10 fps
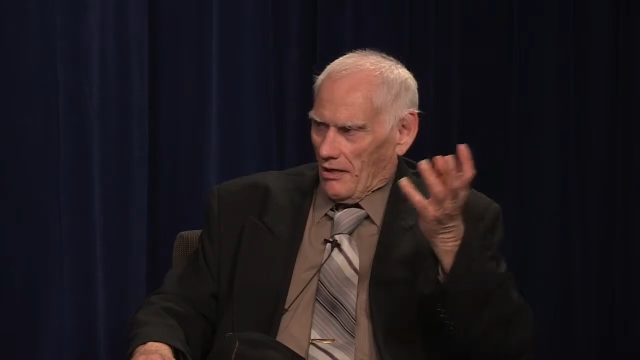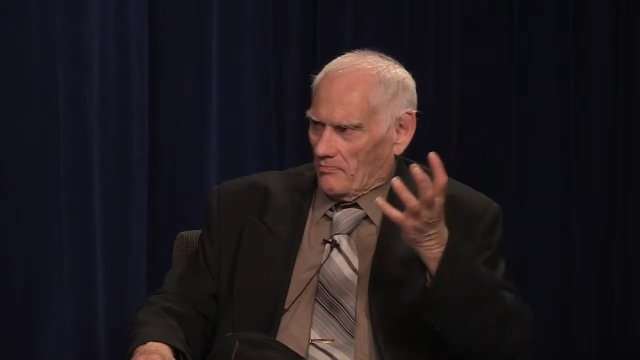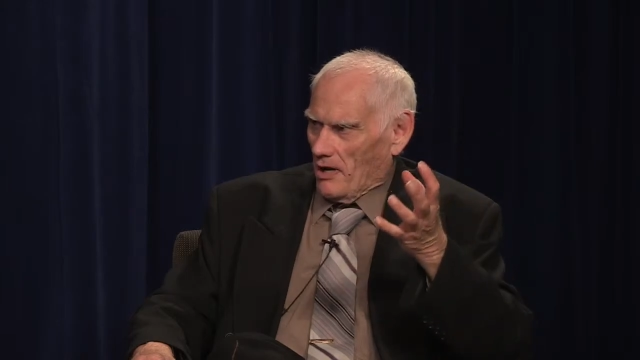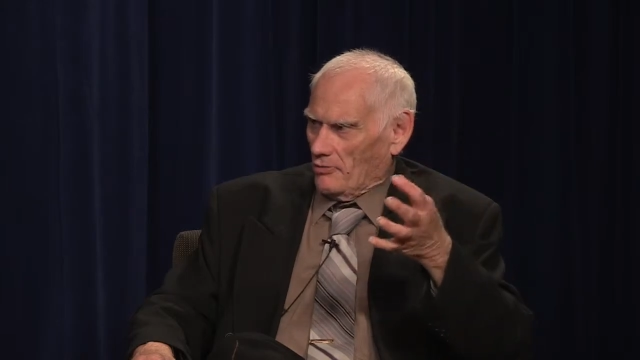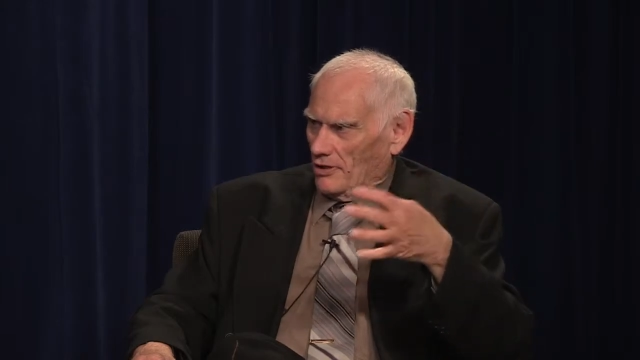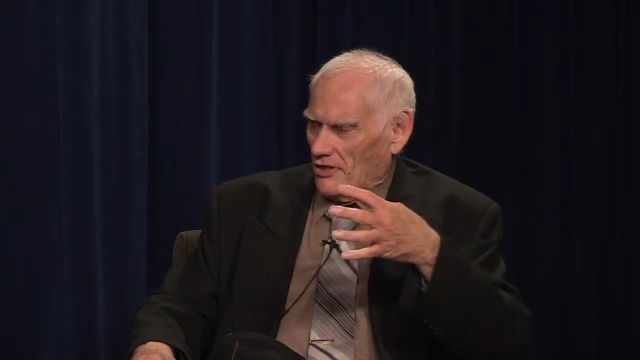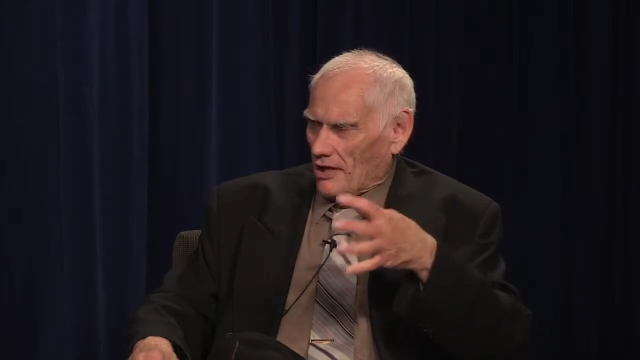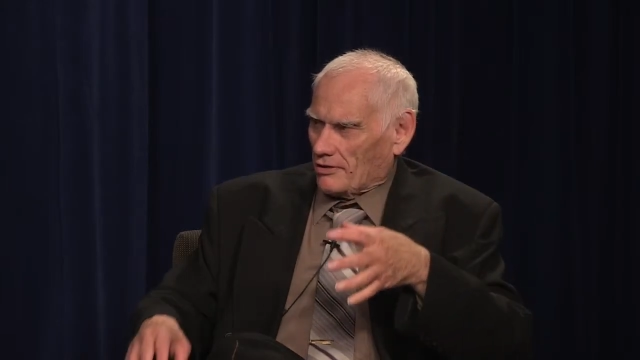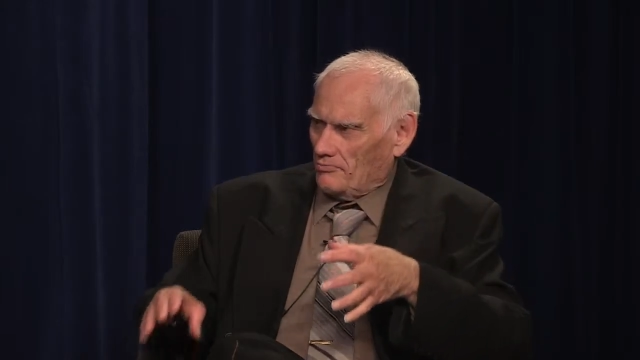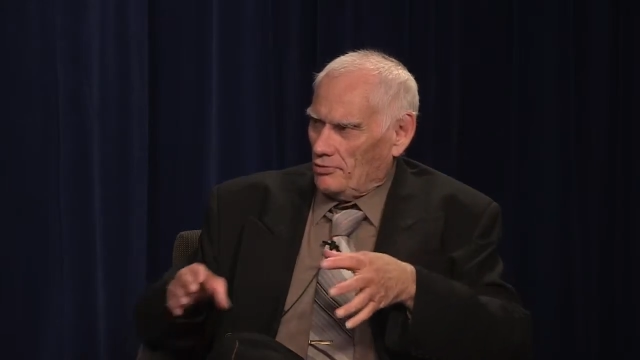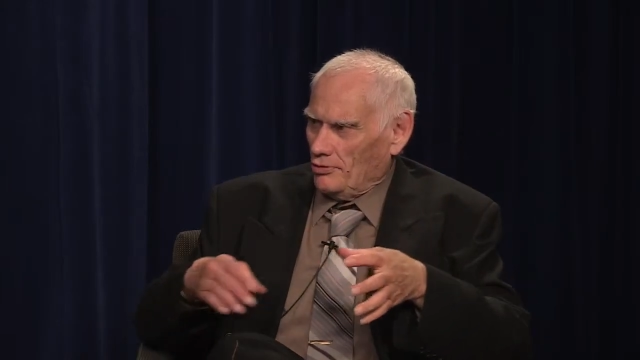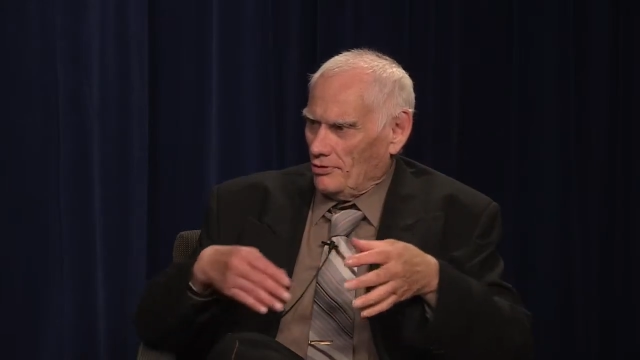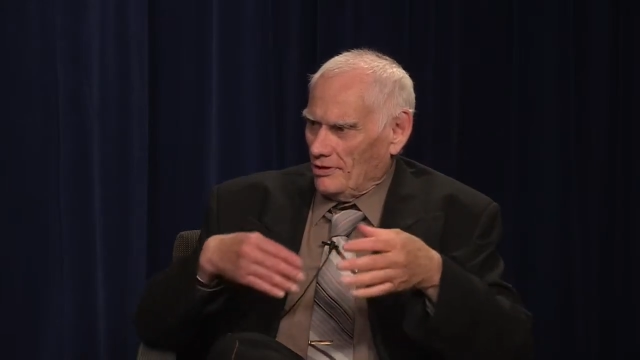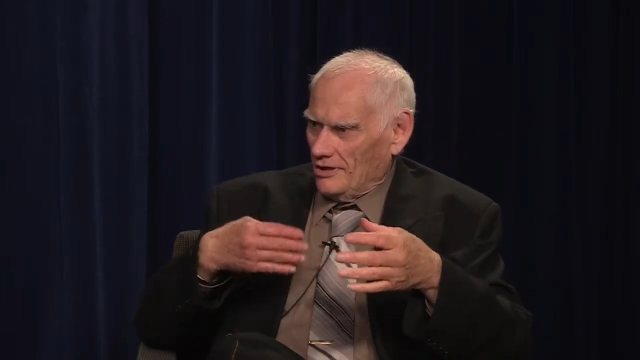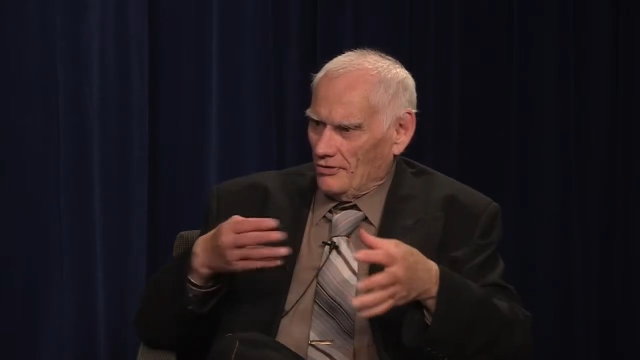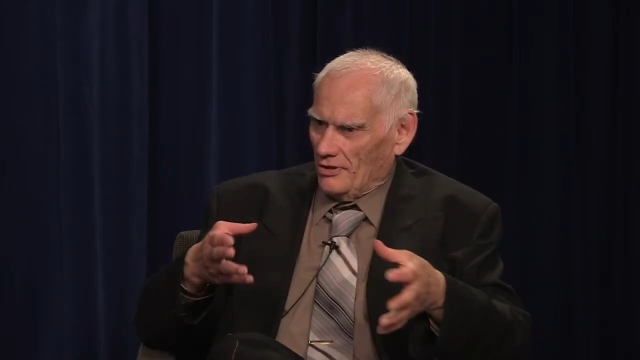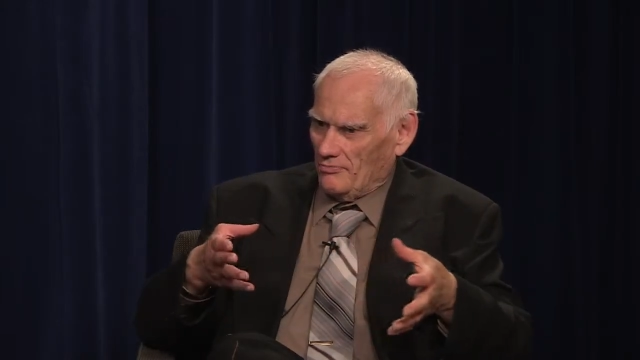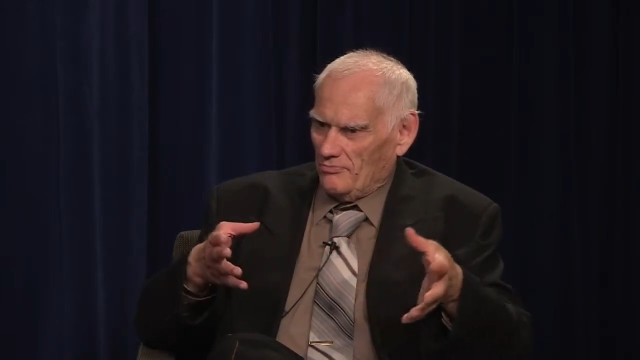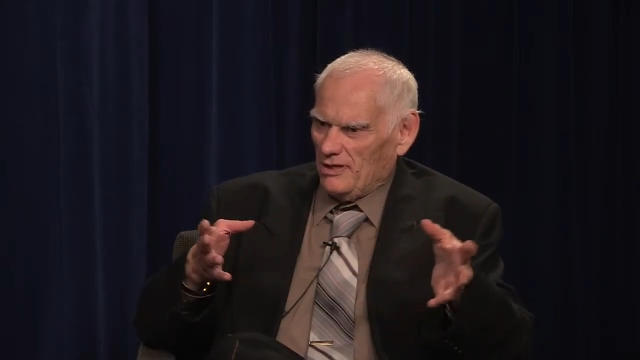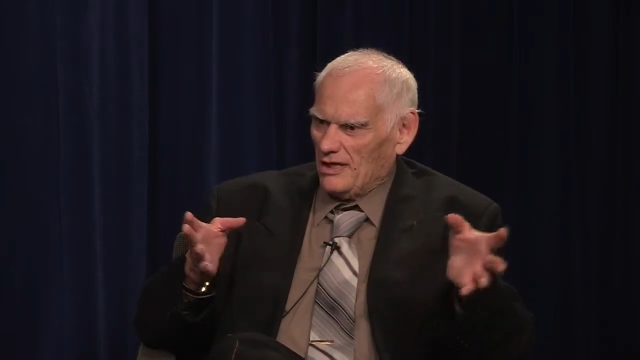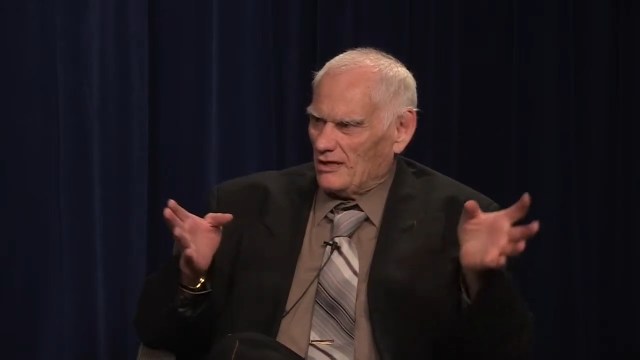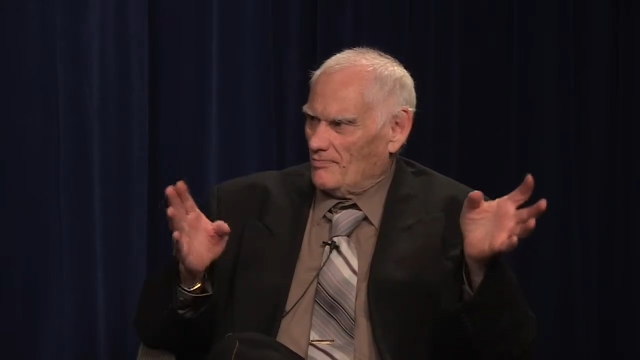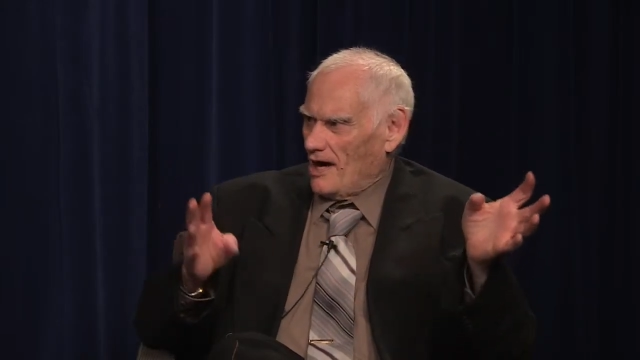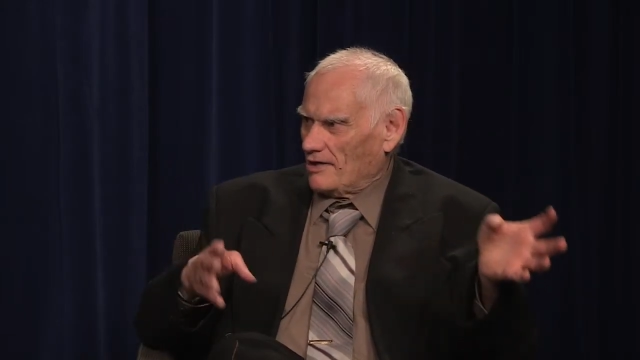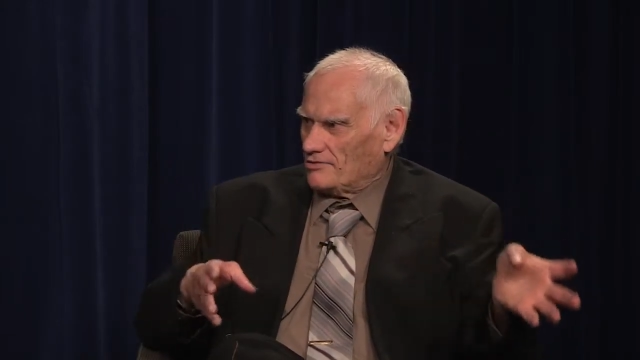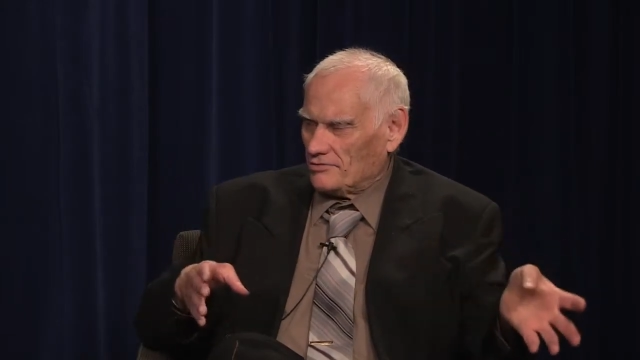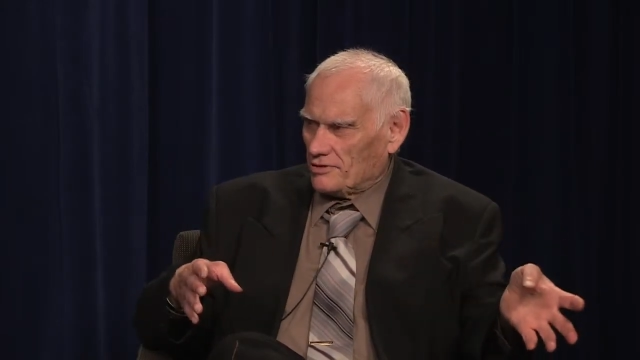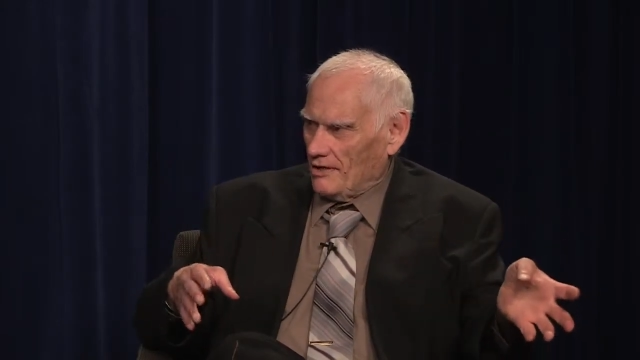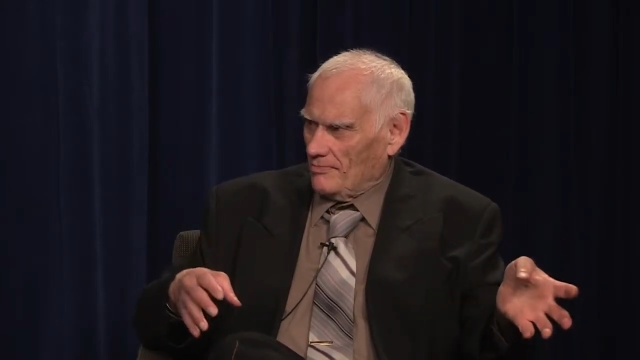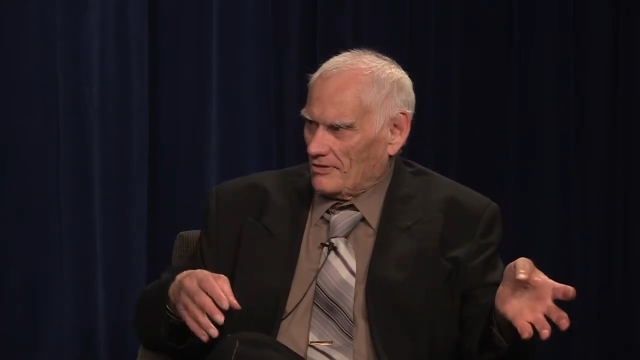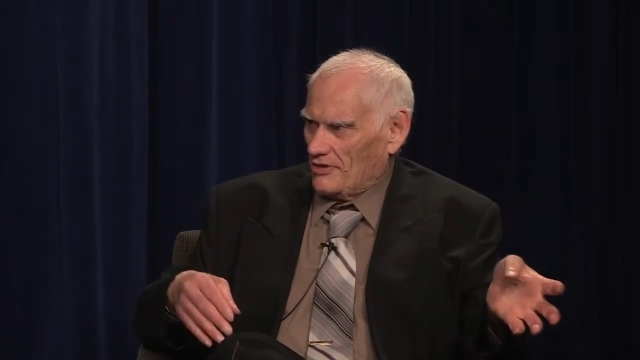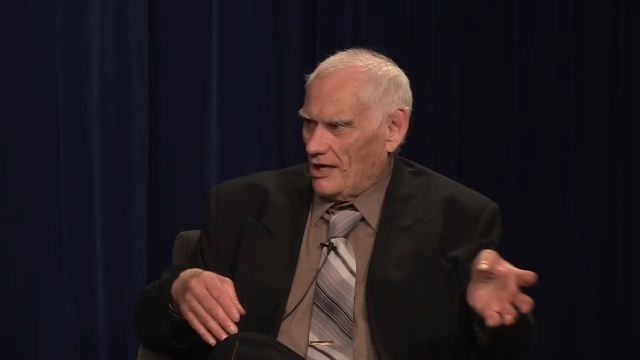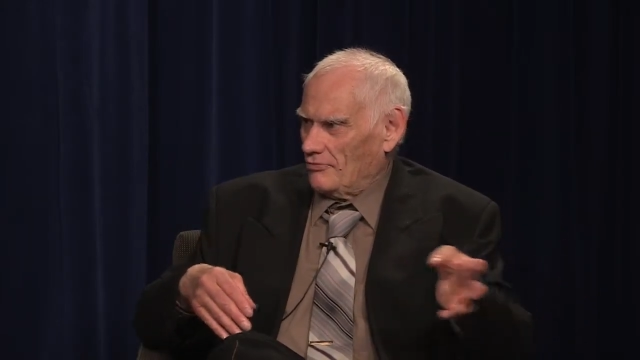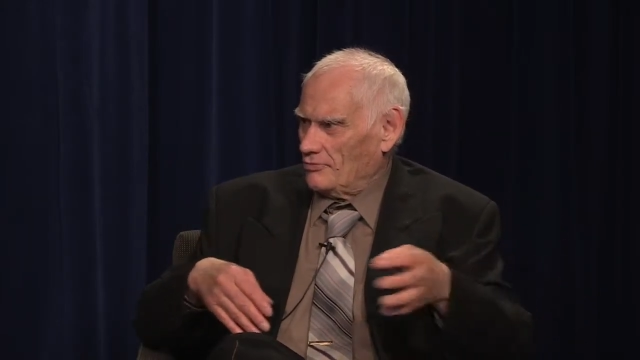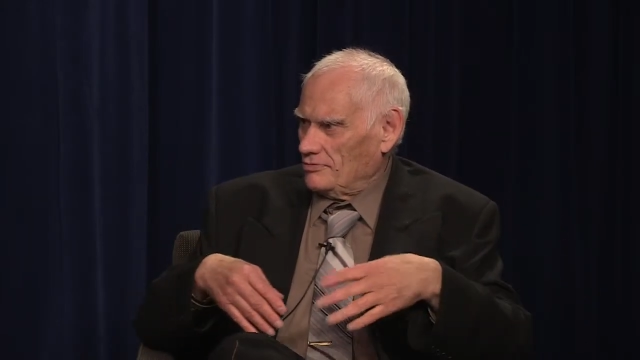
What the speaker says: not really that computer literate, gigabytes or something like that.